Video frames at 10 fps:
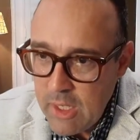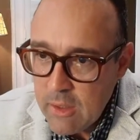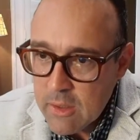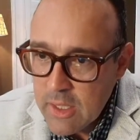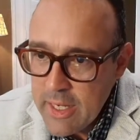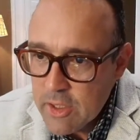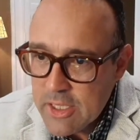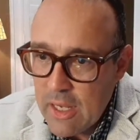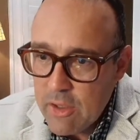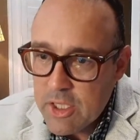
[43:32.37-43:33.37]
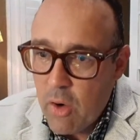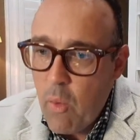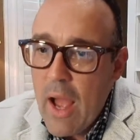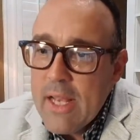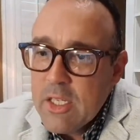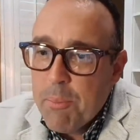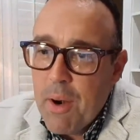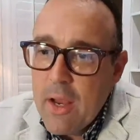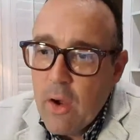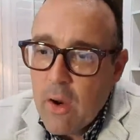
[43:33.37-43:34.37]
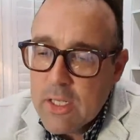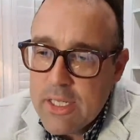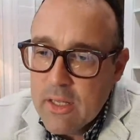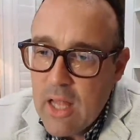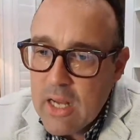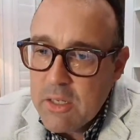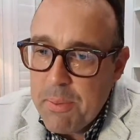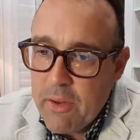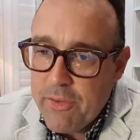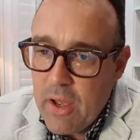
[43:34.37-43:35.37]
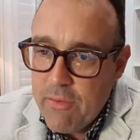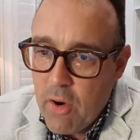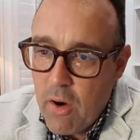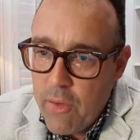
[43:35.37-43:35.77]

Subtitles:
Leo Salazar, why is Abrego Garcia locked up in El Salvador?